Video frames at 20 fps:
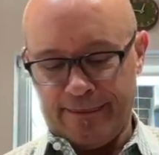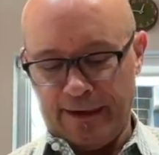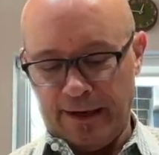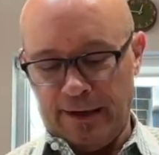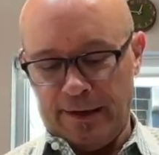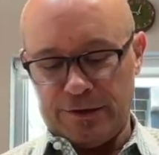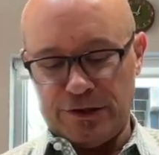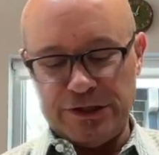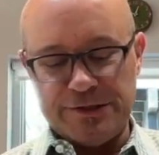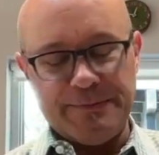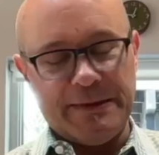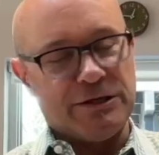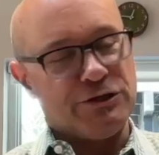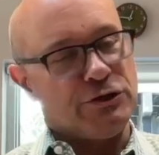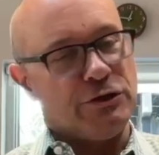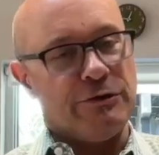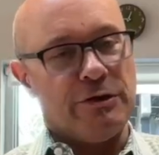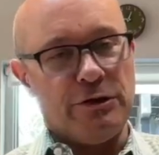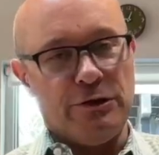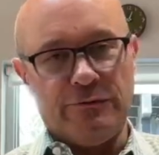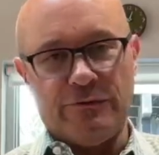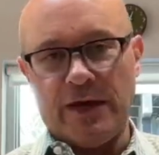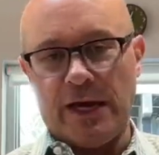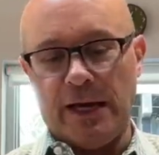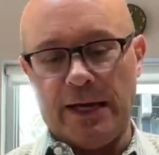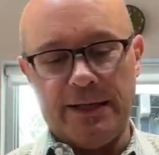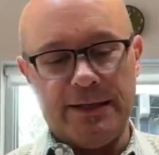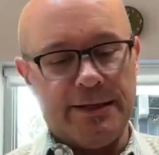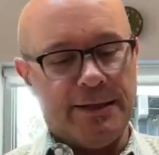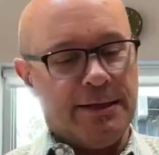Just make sure that you
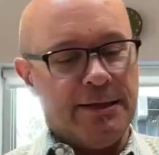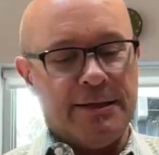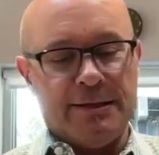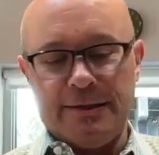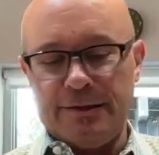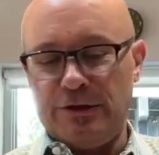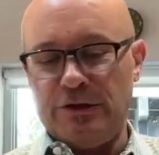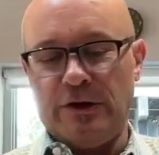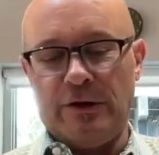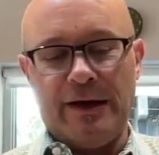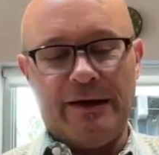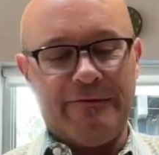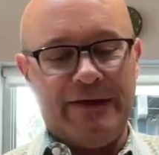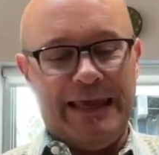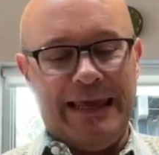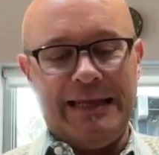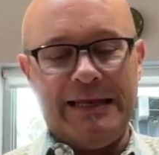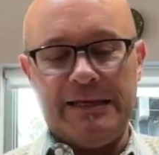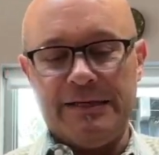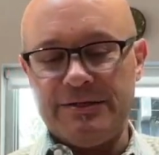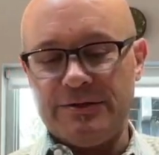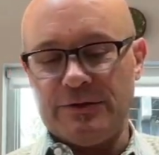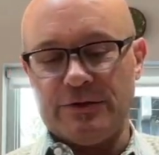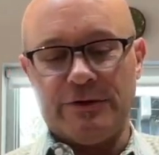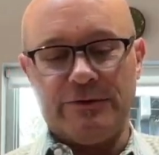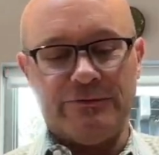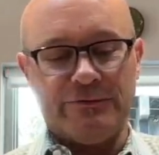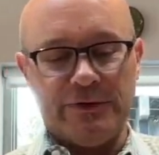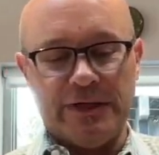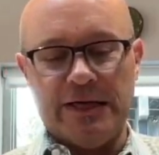don't have any sort
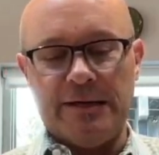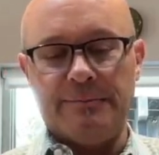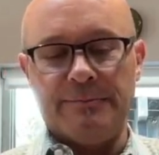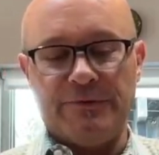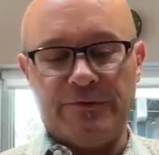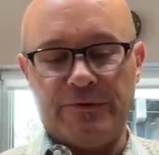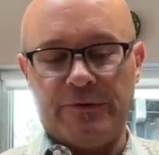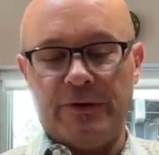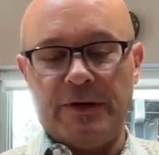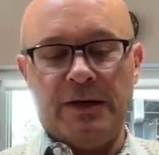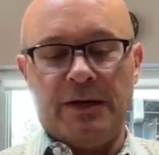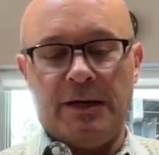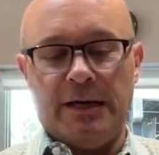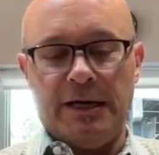of lumps.